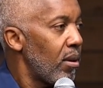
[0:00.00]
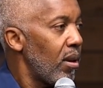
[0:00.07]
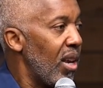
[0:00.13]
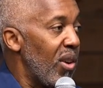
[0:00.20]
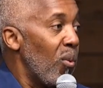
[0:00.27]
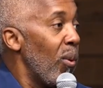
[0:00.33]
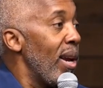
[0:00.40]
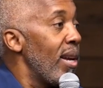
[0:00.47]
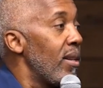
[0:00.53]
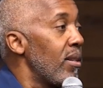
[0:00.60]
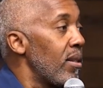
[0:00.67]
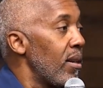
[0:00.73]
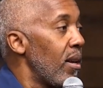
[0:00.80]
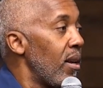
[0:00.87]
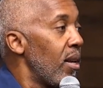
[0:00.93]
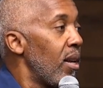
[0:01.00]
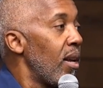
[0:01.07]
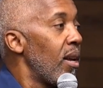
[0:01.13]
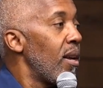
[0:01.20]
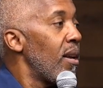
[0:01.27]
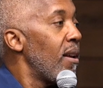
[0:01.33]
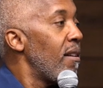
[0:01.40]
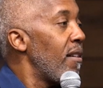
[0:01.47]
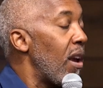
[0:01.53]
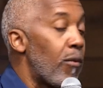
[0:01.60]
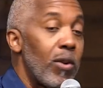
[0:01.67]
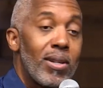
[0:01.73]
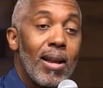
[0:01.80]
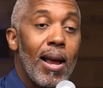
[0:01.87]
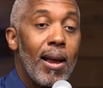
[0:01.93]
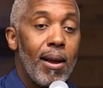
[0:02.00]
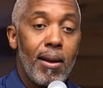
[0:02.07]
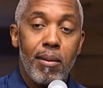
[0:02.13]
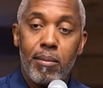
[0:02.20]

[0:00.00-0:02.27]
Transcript: He wins every time.